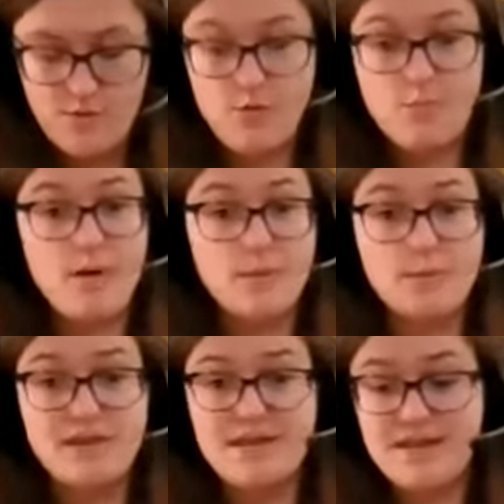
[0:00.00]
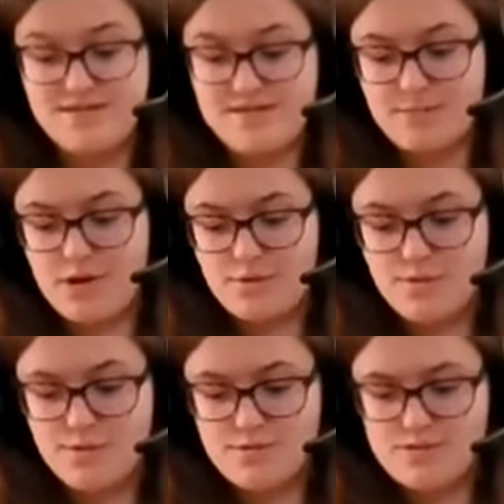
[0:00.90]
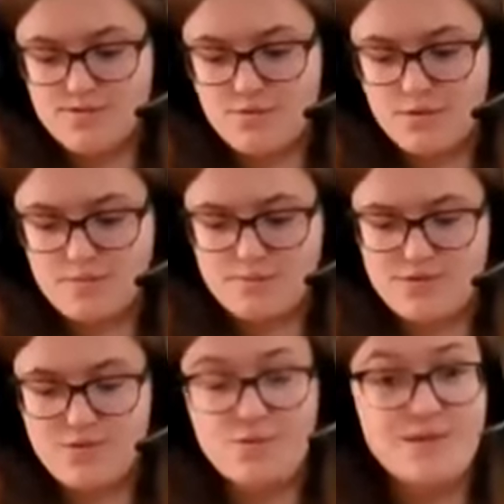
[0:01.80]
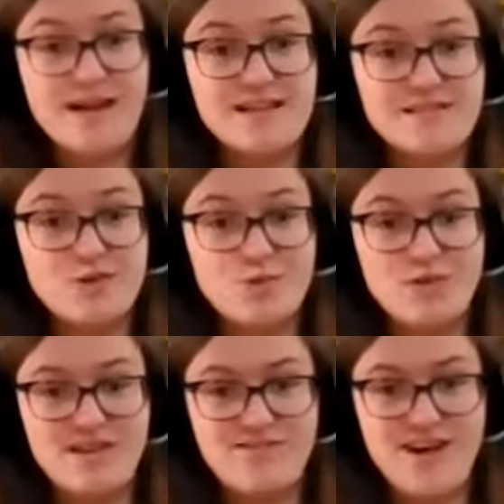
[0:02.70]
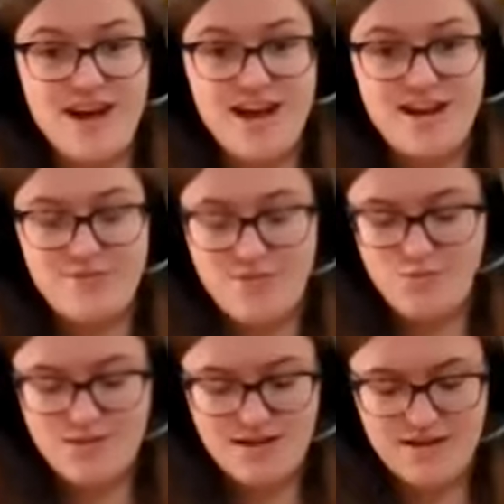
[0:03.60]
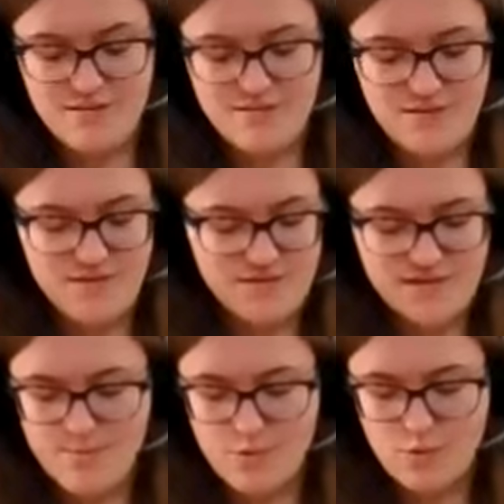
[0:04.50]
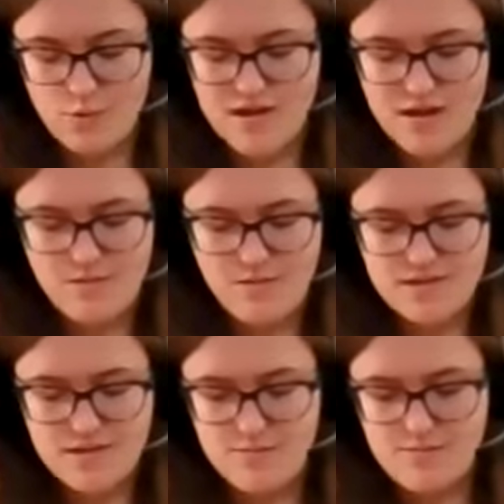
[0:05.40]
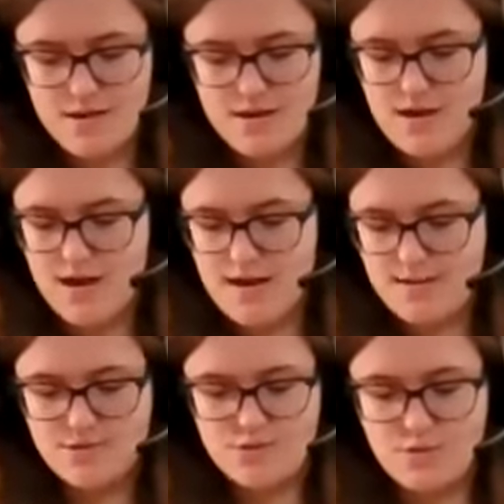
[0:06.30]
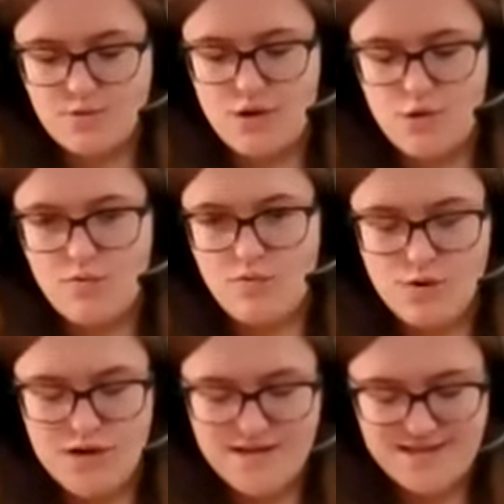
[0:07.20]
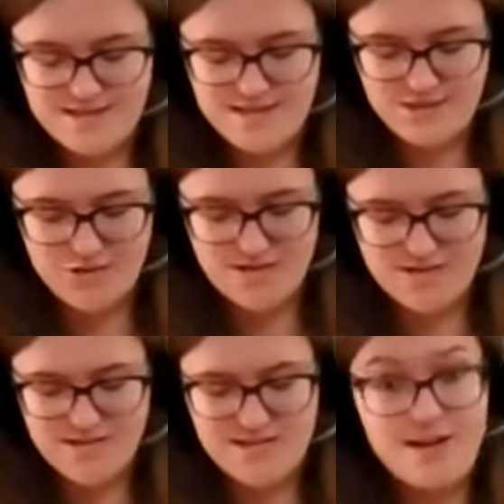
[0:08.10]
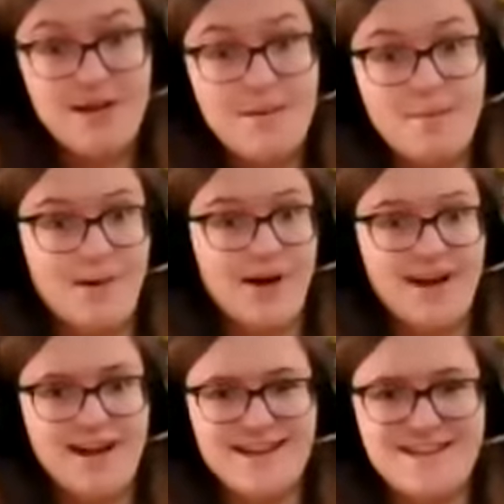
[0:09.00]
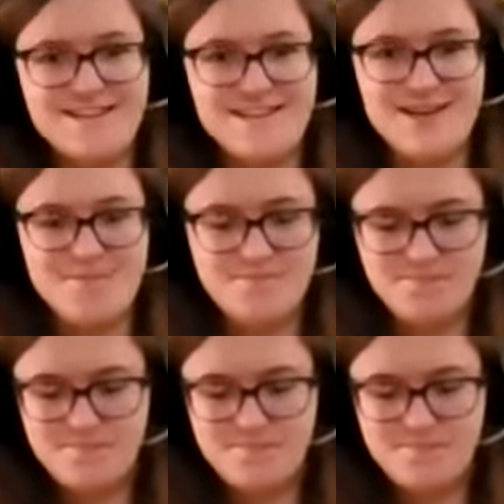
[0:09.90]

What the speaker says: You can probably think of some other uses for them too. That's totally fine. If you think of some other way to use them, absolutely go for it. This is just my idea.